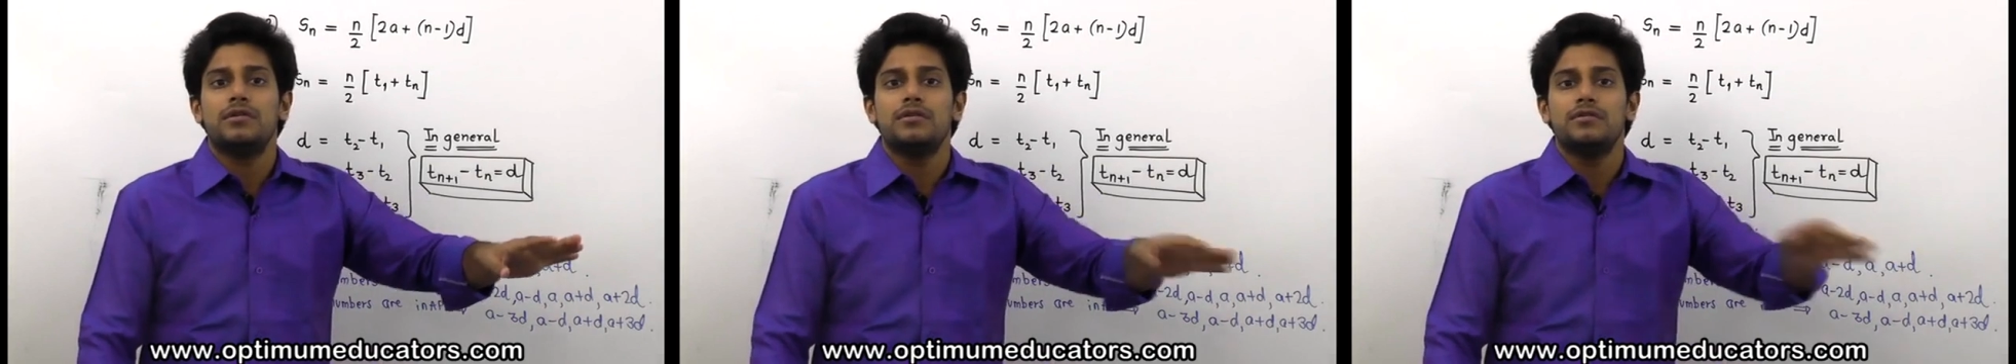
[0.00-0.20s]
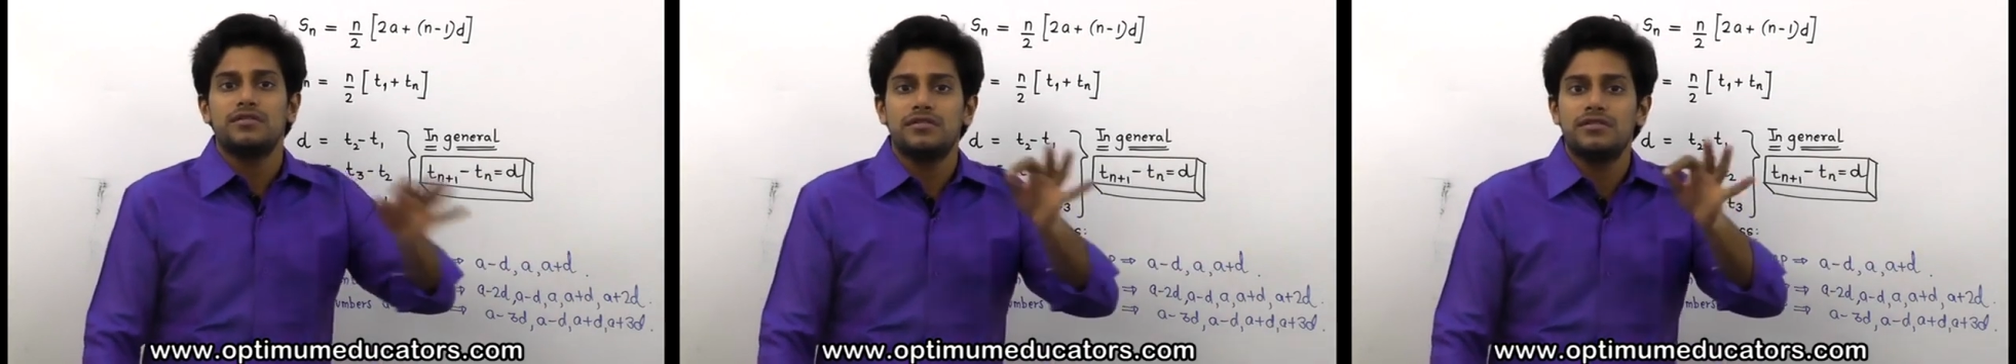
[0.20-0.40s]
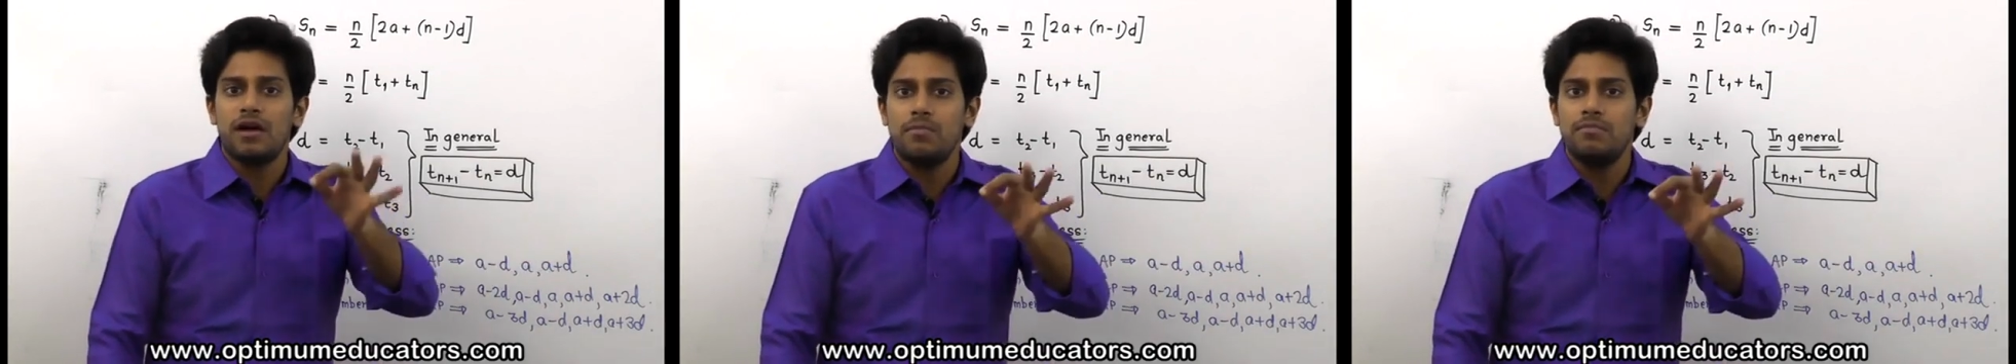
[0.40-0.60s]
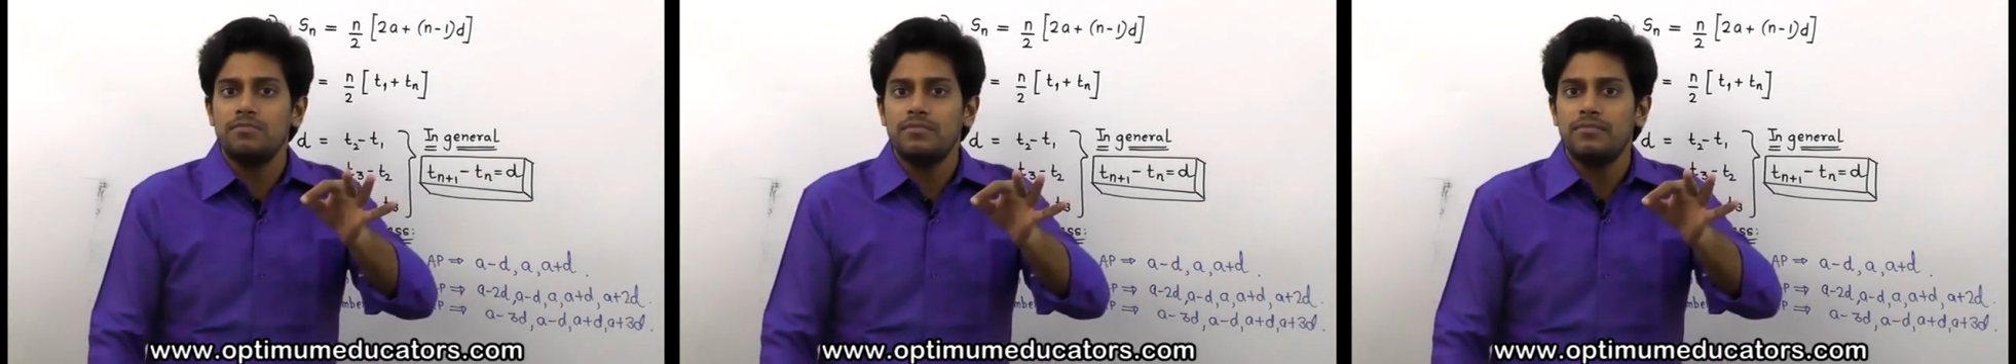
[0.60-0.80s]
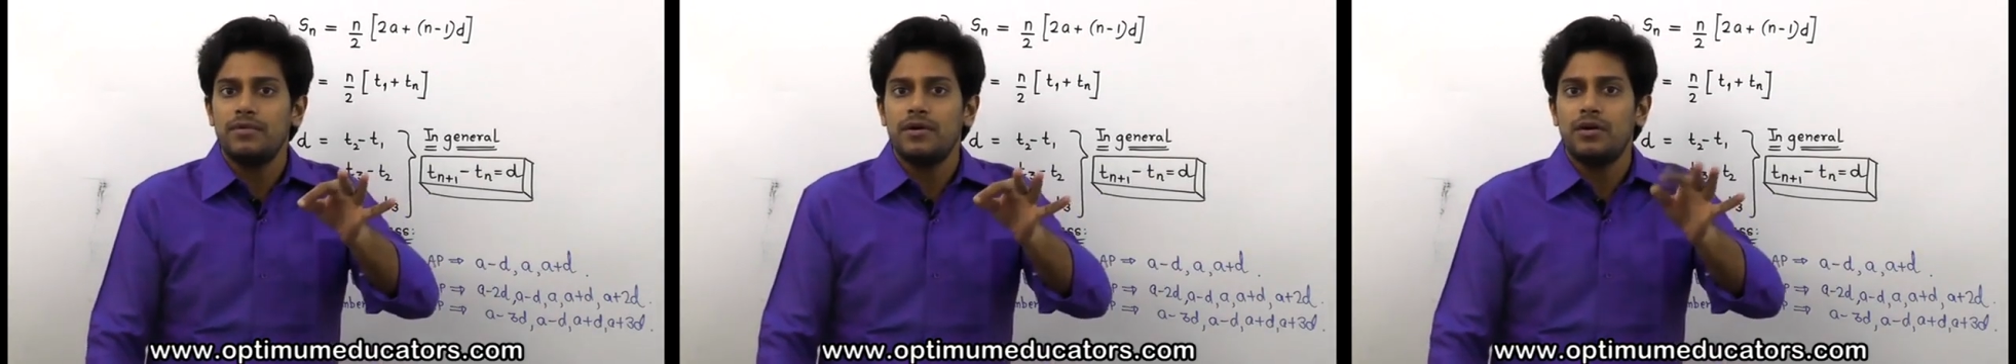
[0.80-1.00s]

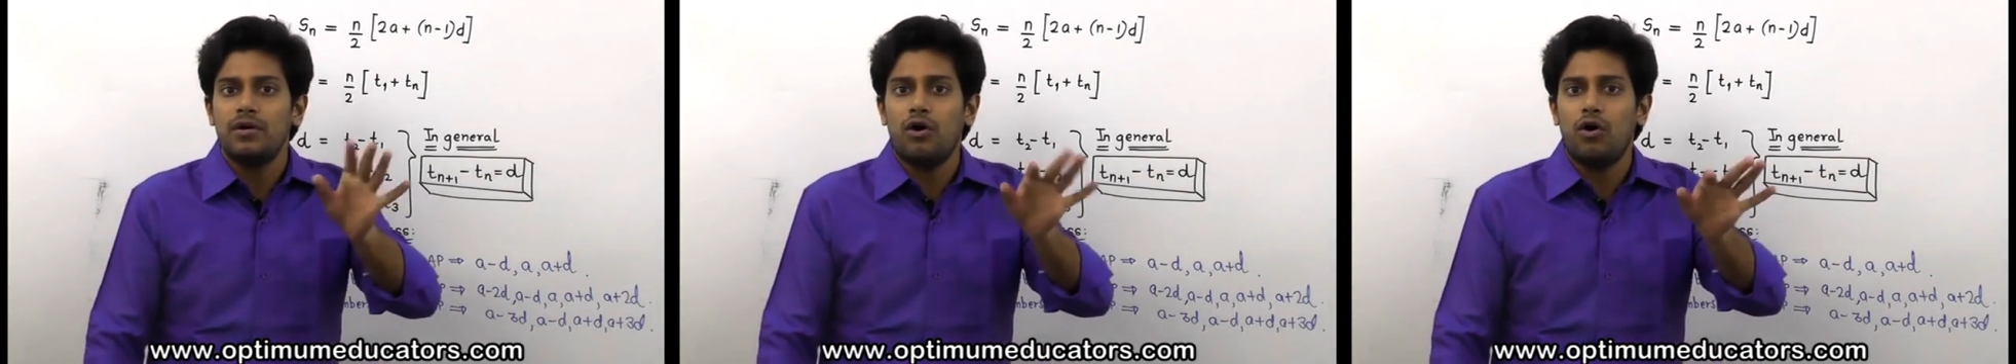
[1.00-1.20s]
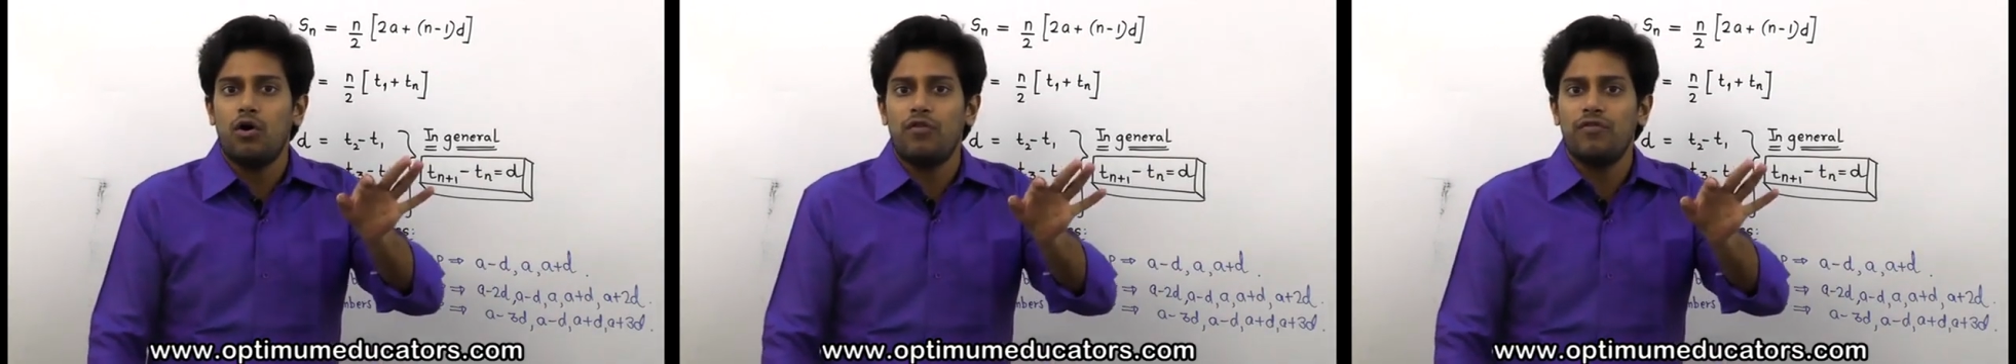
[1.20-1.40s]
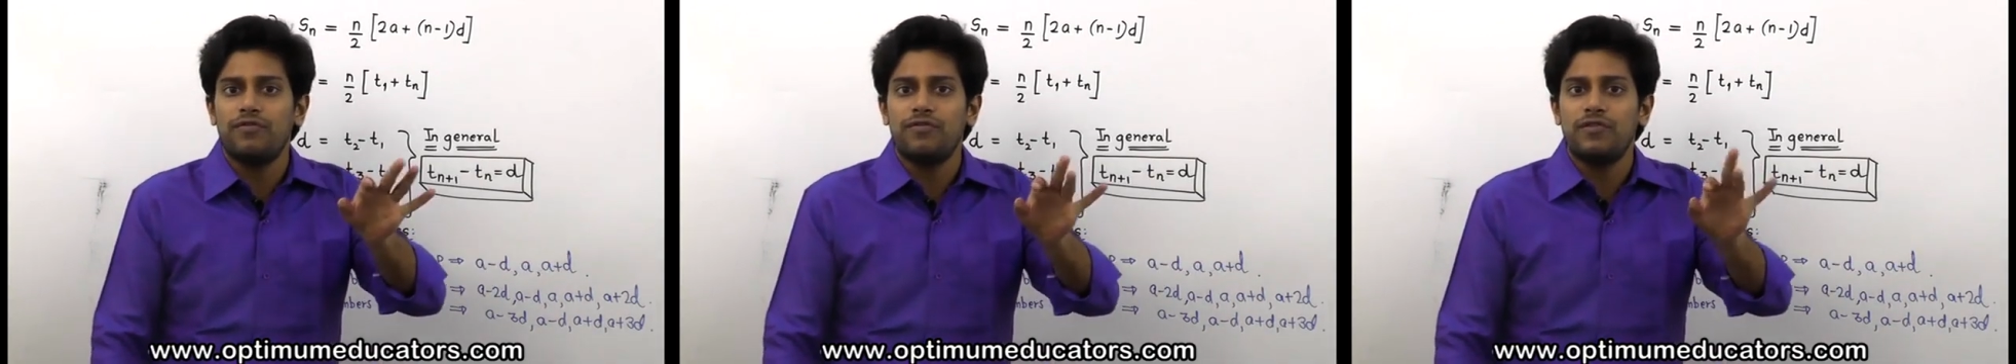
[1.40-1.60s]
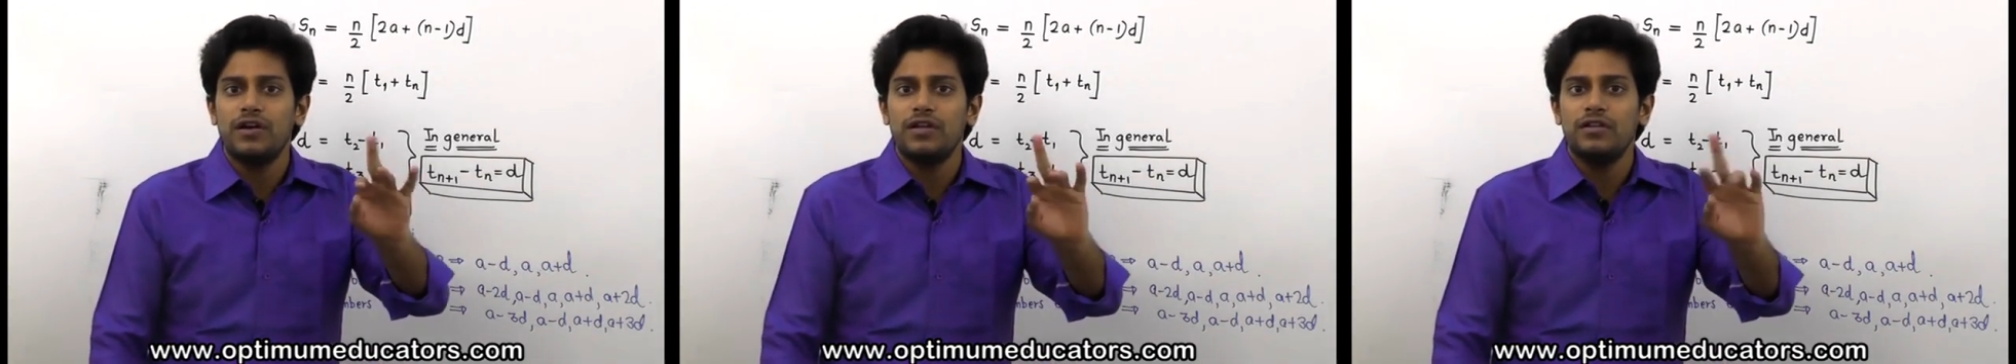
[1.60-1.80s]
Sum of